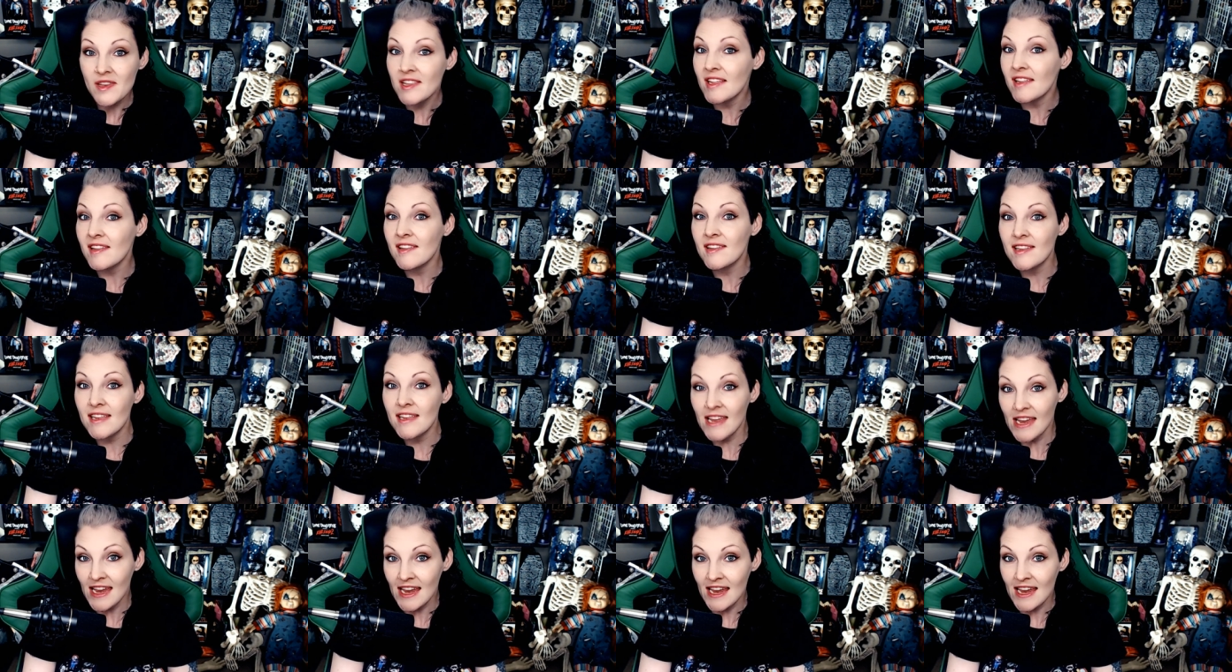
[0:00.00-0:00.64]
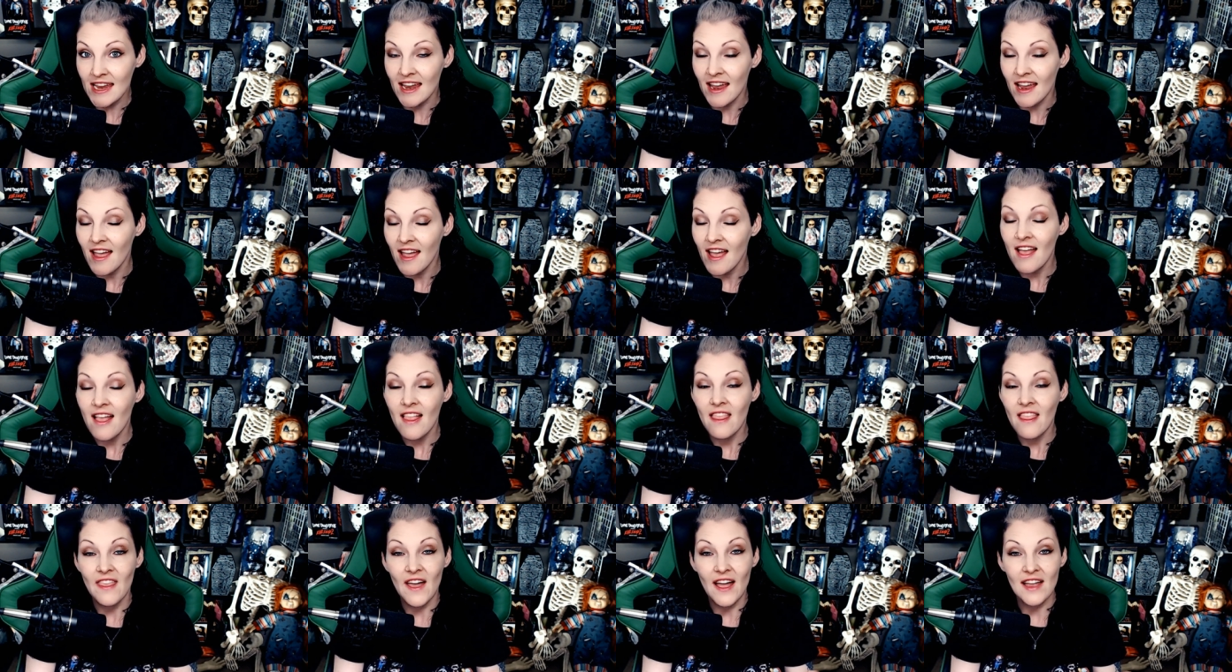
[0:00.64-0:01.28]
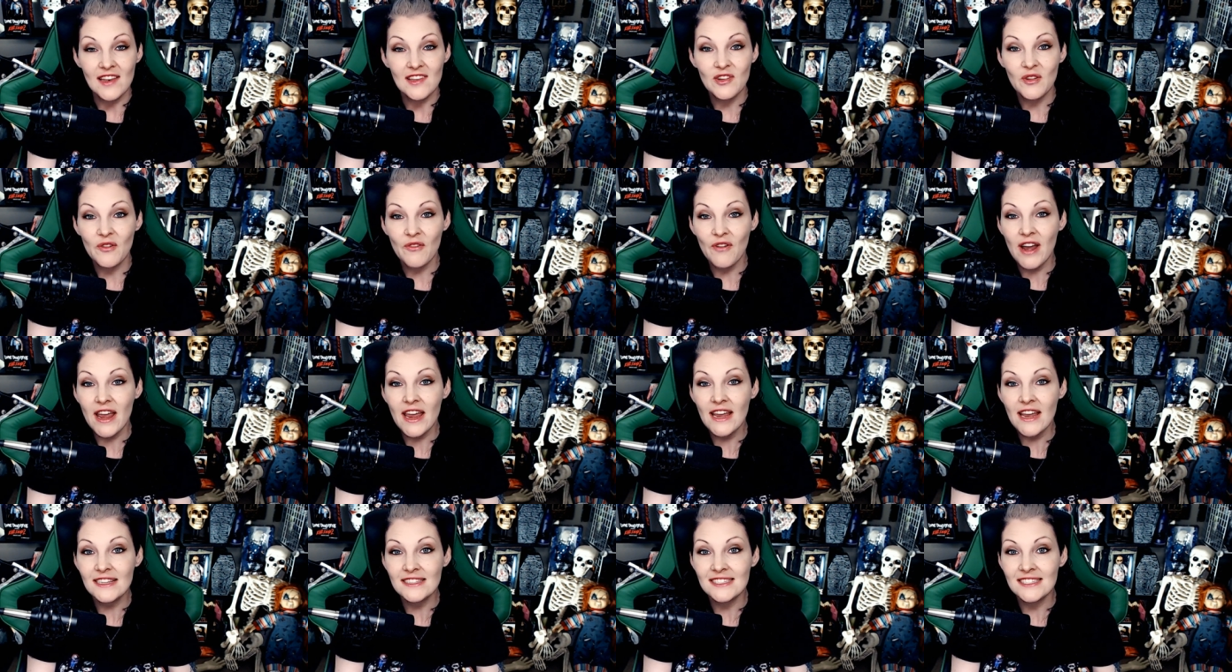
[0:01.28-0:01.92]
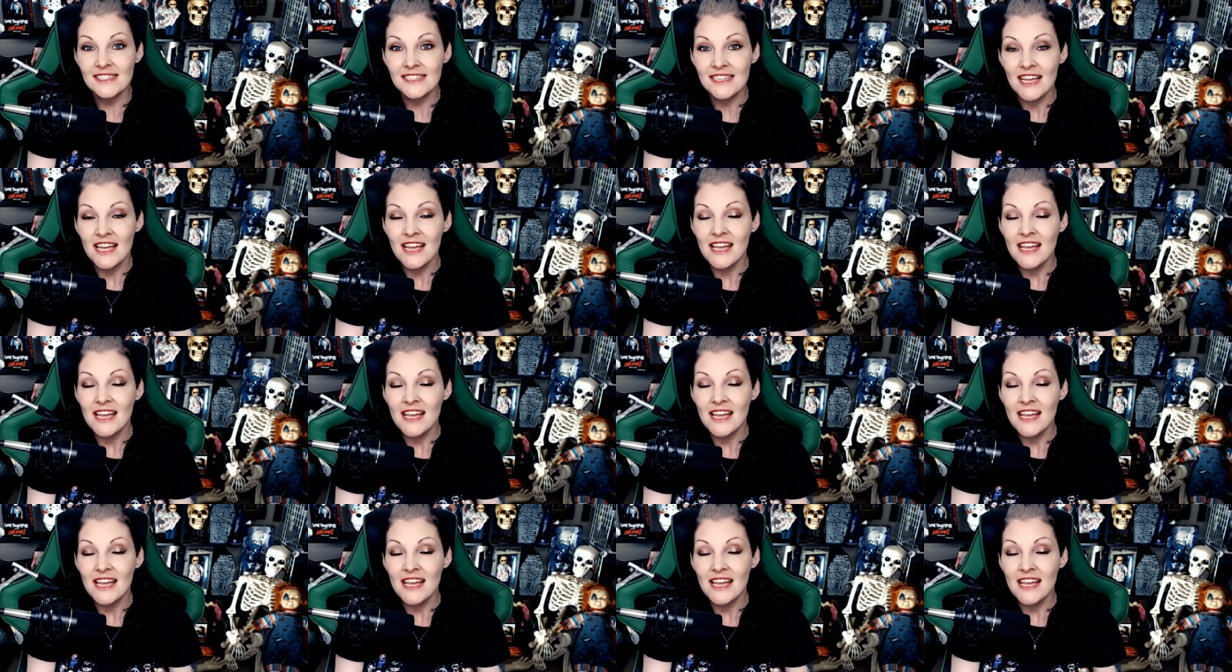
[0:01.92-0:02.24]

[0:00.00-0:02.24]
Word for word: to see. That's great!